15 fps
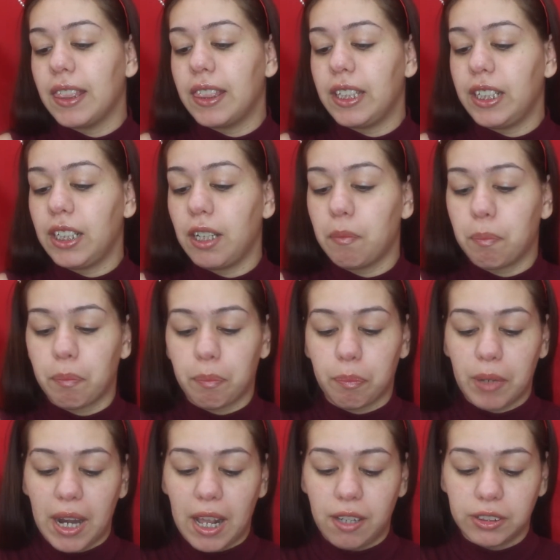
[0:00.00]
the
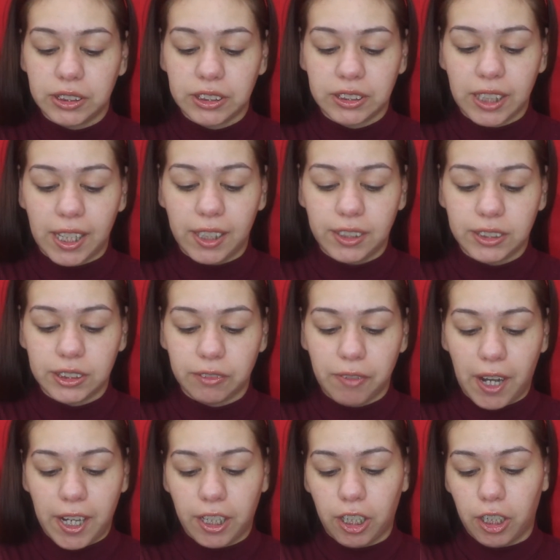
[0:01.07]
Brow Stylist and
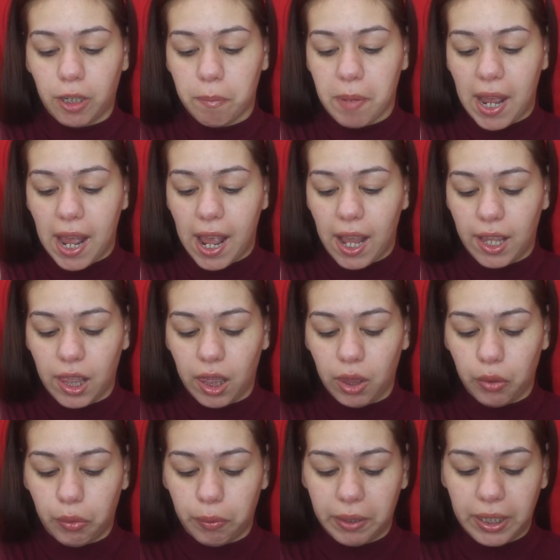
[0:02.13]
Pioneer by
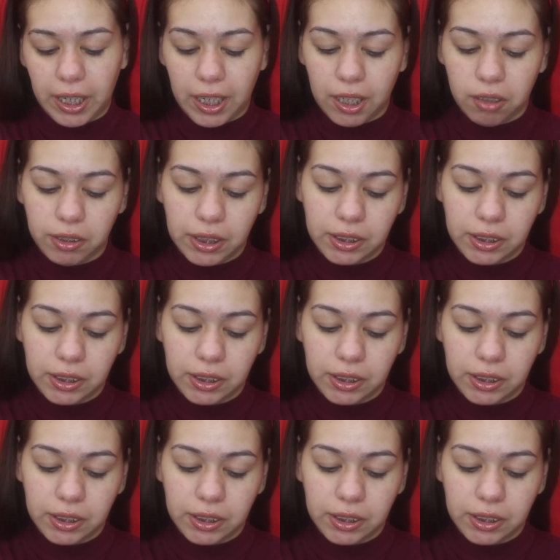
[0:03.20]
L'Oreal,